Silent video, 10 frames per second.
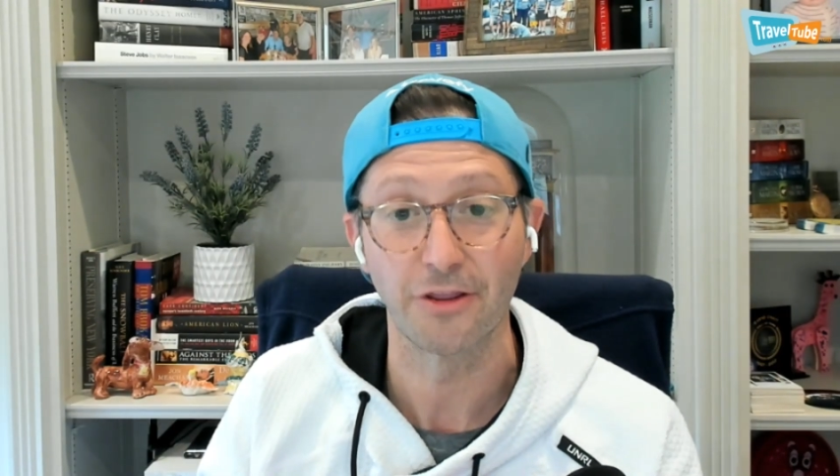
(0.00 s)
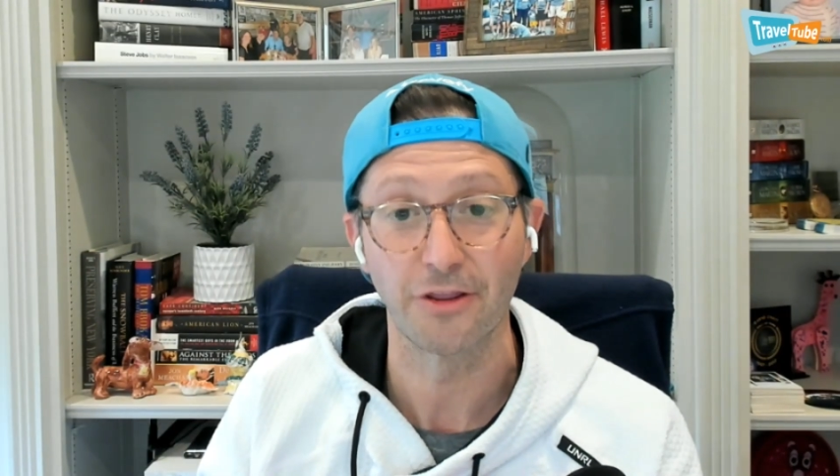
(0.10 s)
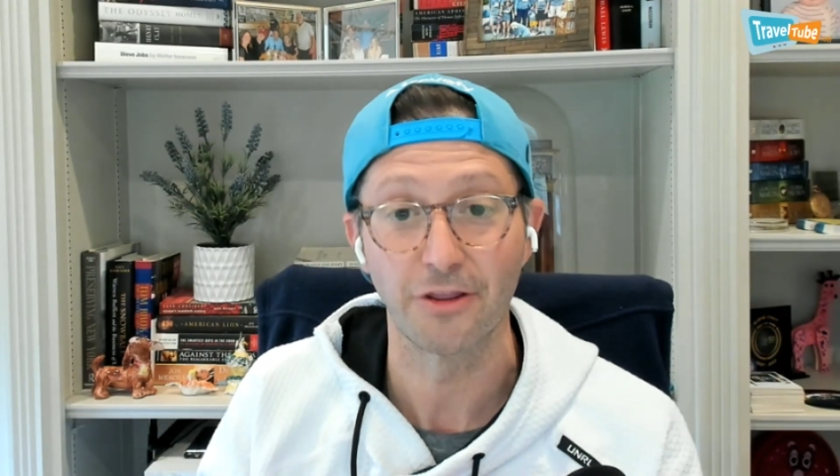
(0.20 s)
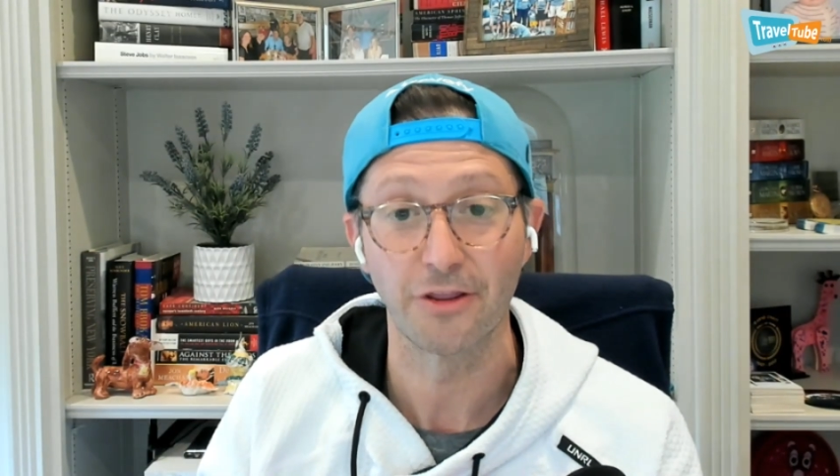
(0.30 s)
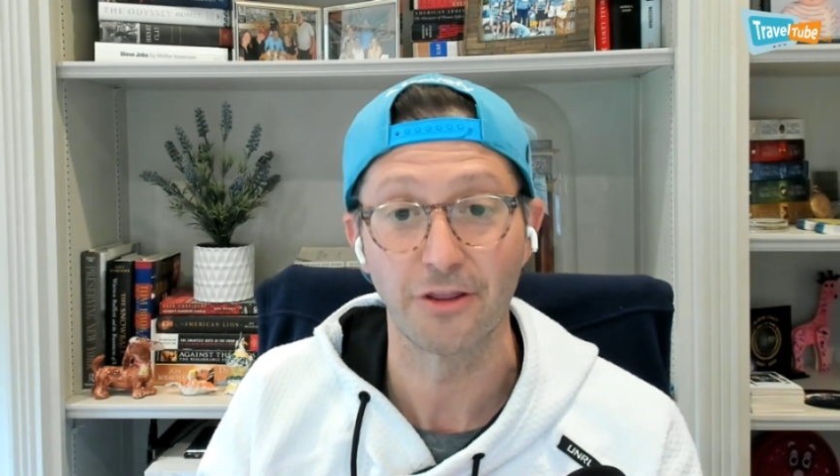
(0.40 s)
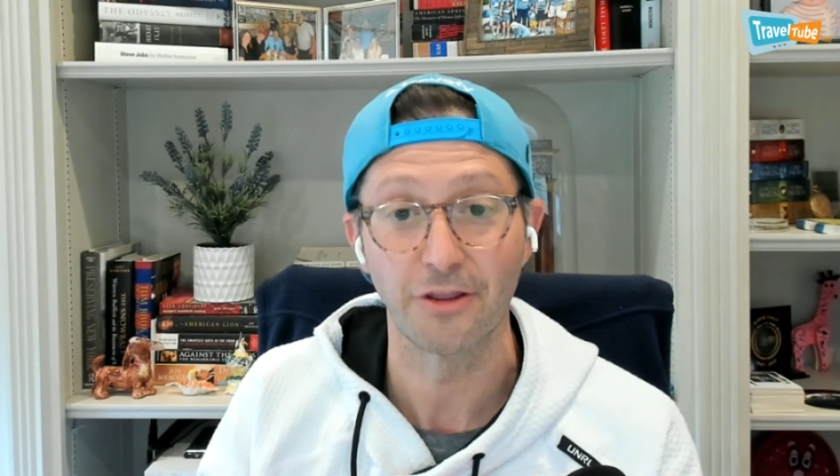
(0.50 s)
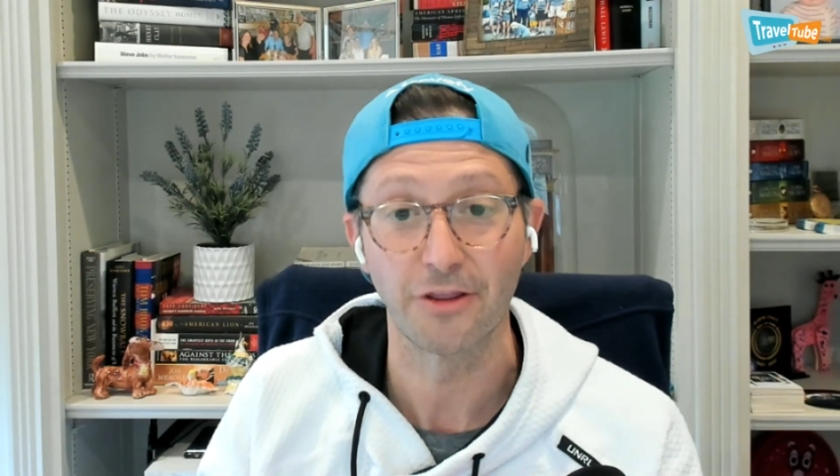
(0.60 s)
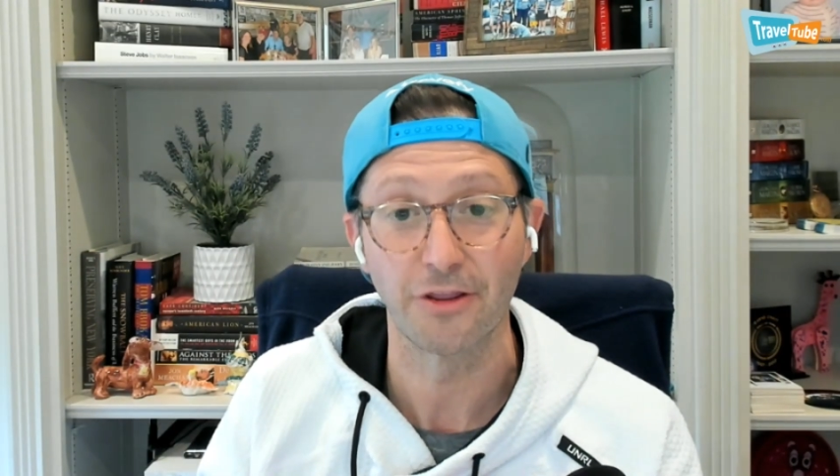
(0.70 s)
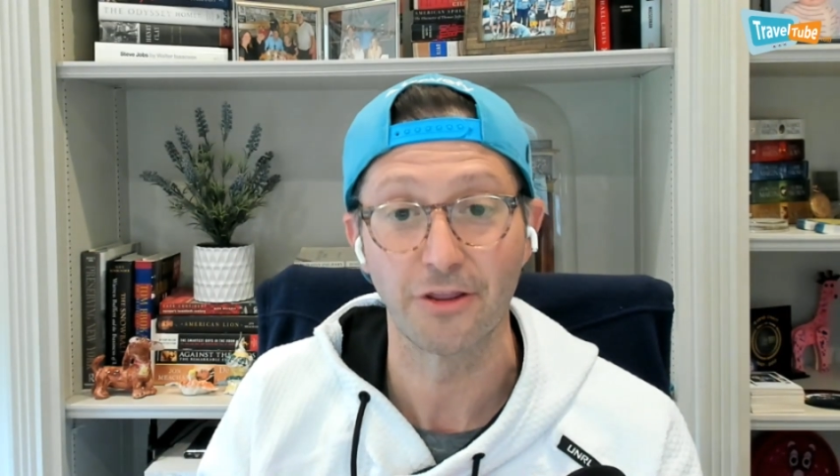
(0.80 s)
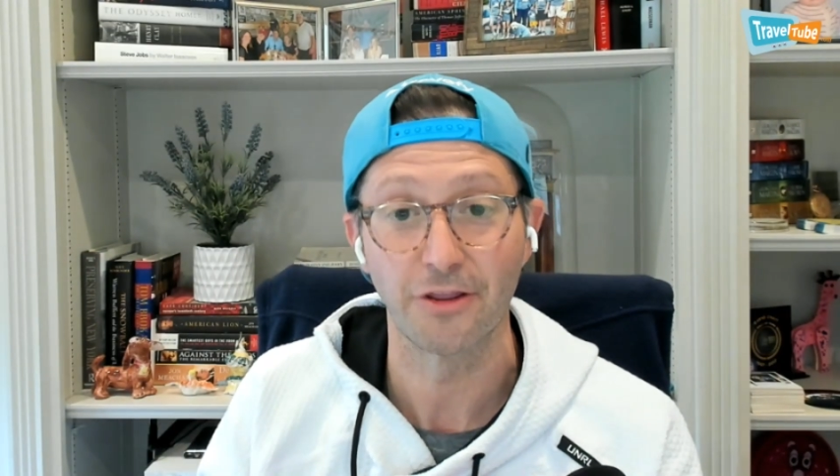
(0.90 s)
things come
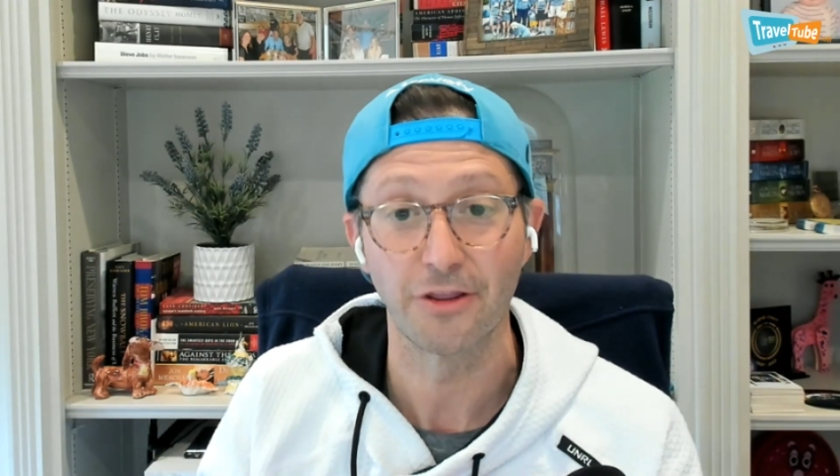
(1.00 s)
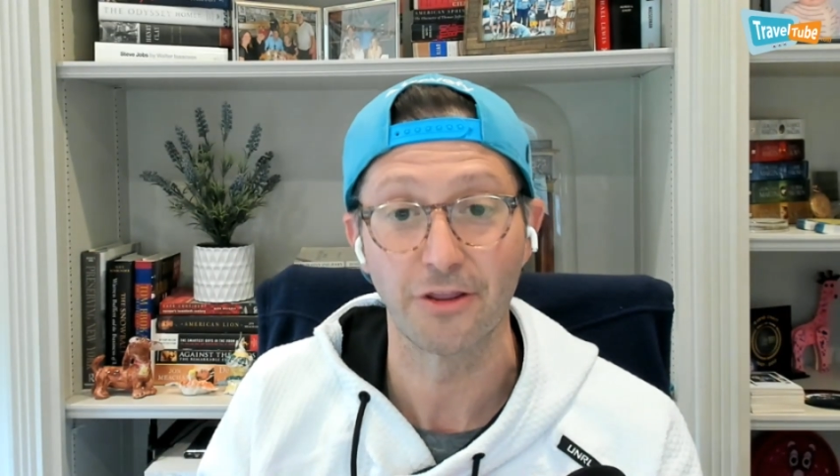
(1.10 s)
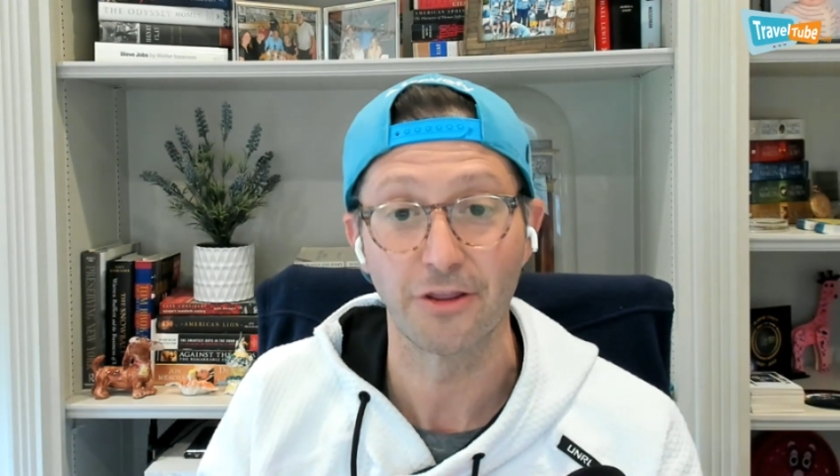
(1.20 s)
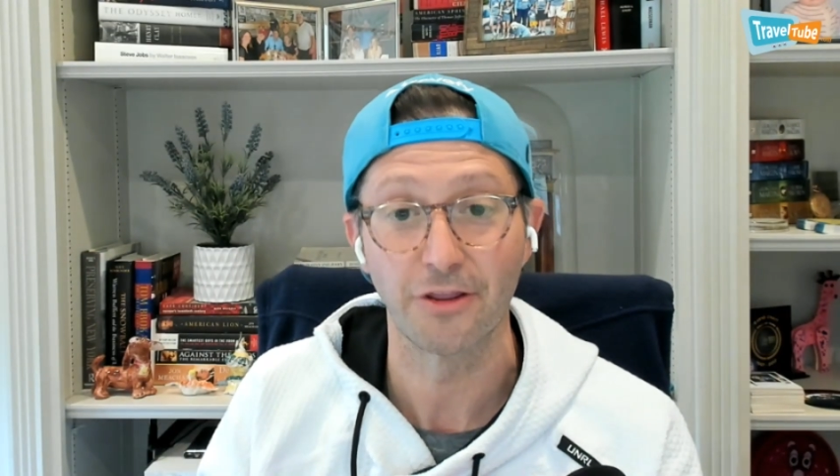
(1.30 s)
into place as well.